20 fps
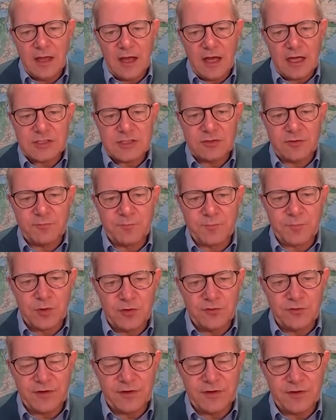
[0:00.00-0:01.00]
a sort of
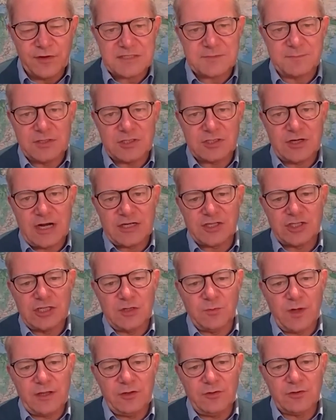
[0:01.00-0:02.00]
proven investment strategy
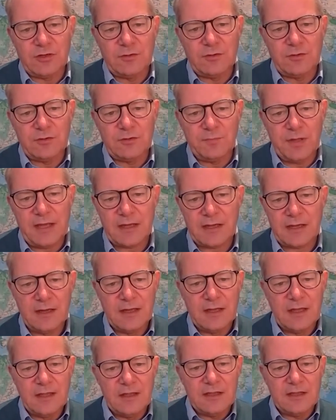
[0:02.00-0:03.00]
where you can pick
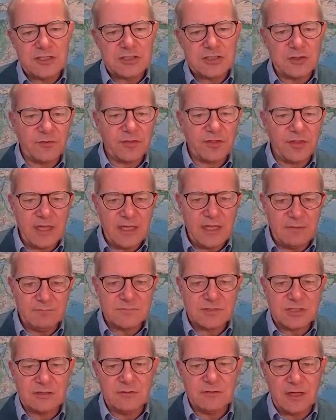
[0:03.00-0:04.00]
sort of
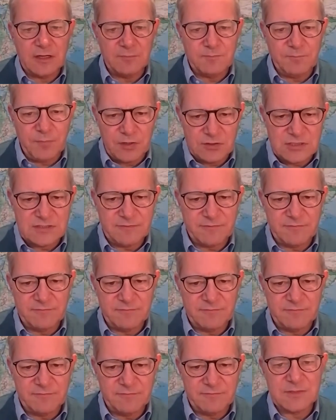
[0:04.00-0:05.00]
themes and positive
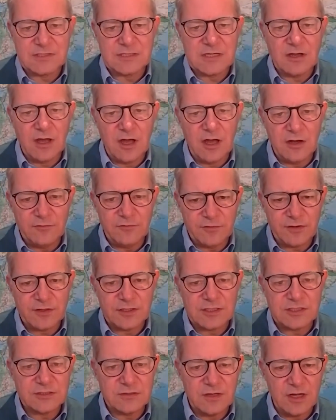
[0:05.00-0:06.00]
investments
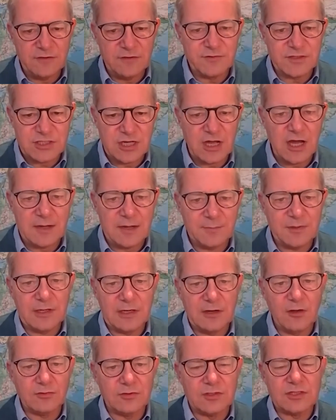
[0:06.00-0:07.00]
over time and the
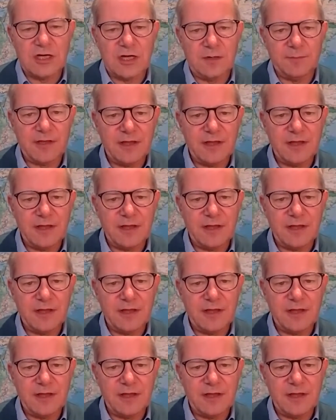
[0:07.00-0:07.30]
long term.